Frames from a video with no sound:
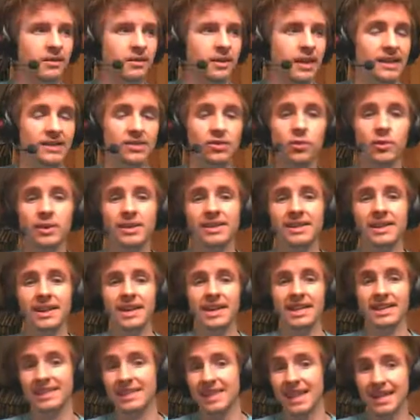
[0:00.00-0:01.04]
As always
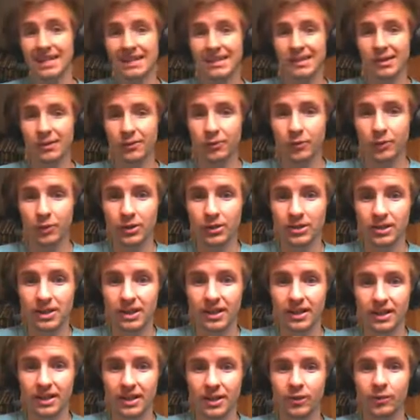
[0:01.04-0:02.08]
guys, thanks a lot for
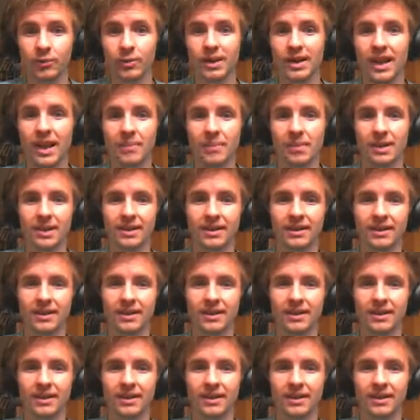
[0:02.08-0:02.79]
watching. You've been epic, and